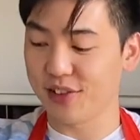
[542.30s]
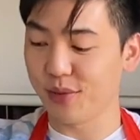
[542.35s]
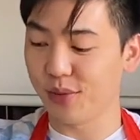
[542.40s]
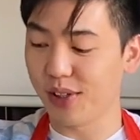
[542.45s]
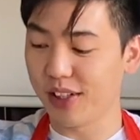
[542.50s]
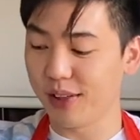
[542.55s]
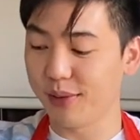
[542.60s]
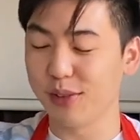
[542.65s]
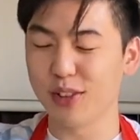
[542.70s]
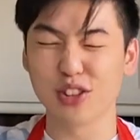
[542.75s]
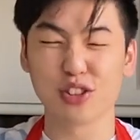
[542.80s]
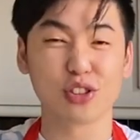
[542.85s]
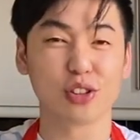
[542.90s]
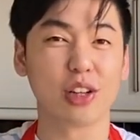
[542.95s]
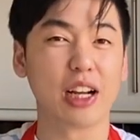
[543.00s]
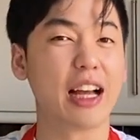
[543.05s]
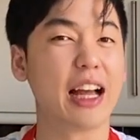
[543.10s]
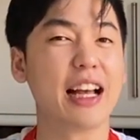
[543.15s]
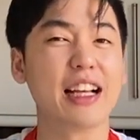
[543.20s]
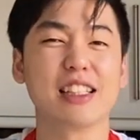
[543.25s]
you want them to soak
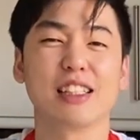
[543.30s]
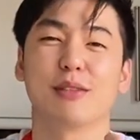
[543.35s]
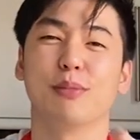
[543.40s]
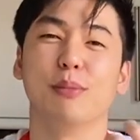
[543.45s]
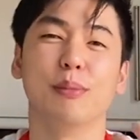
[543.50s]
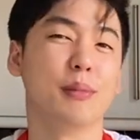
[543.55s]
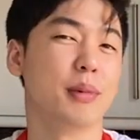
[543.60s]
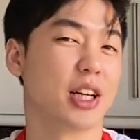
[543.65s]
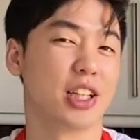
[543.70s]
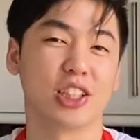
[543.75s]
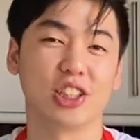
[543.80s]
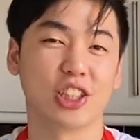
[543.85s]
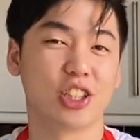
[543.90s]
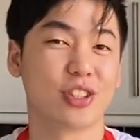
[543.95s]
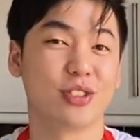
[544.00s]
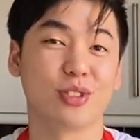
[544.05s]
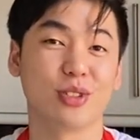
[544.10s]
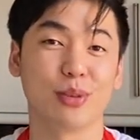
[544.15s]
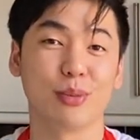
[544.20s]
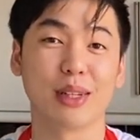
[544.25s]
as much
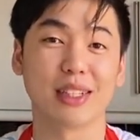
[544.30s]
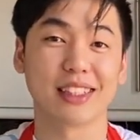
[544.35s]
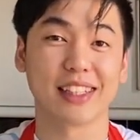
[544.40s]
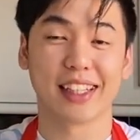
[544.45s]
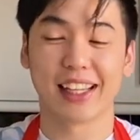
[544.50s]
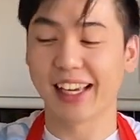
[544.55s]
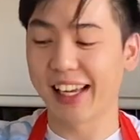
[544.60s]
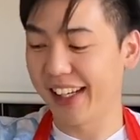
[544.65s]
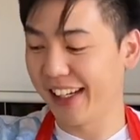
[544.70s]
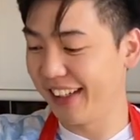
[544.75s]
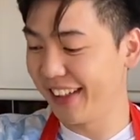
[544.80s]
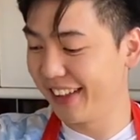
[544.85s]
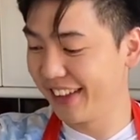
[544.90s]
soup as they can.